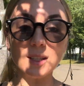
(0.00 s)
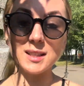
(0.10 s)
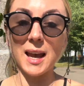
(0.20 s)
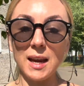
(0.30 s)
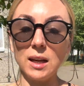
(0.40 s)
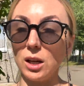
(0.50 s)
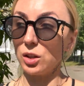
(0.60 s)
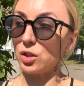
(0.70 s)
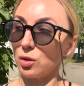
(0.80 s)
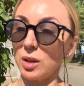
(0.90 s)
tailored
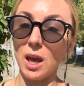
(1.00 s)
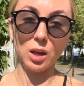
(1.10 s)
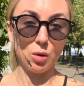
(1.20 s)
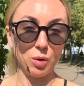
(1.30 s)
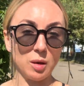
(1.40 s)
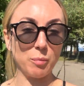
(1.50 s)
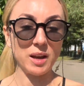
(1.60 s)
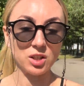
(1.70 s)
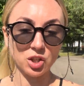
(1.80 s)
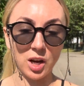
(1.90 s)
to get you in the
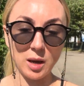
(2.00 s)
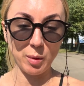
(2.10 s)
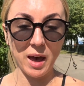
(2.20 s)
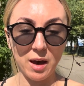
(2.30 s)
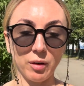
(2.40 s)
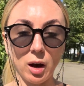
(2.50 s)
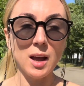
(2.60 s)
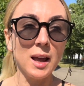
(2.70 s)
best shape ever.